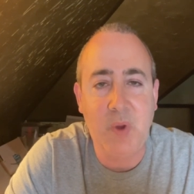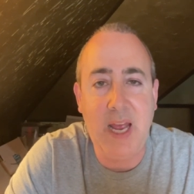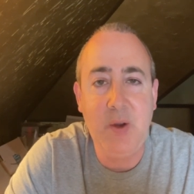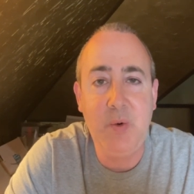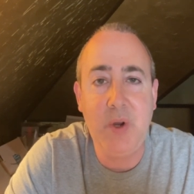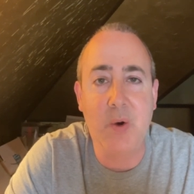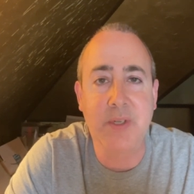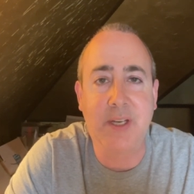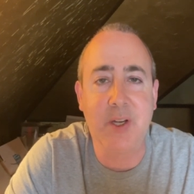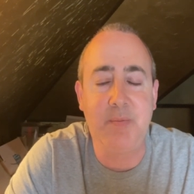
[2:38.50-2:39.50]
And who knows,
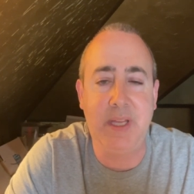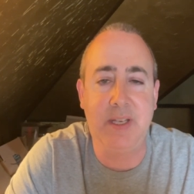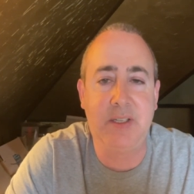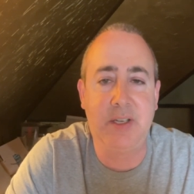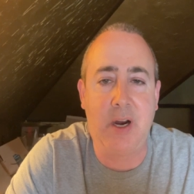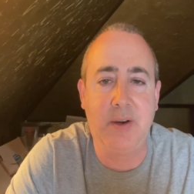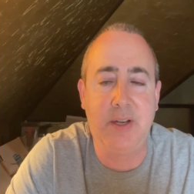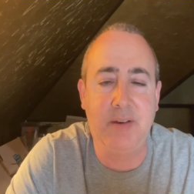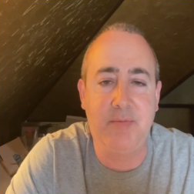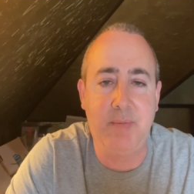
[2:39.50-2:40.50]
it could be the start
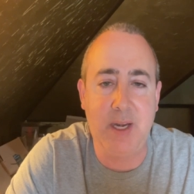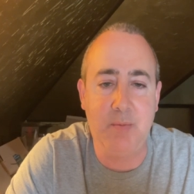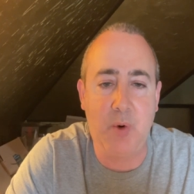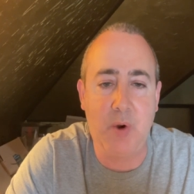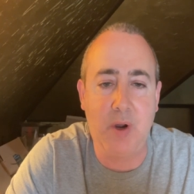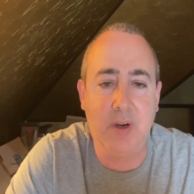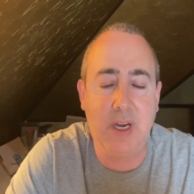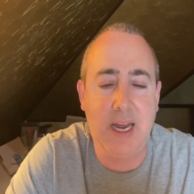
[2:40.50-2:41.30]
of many more.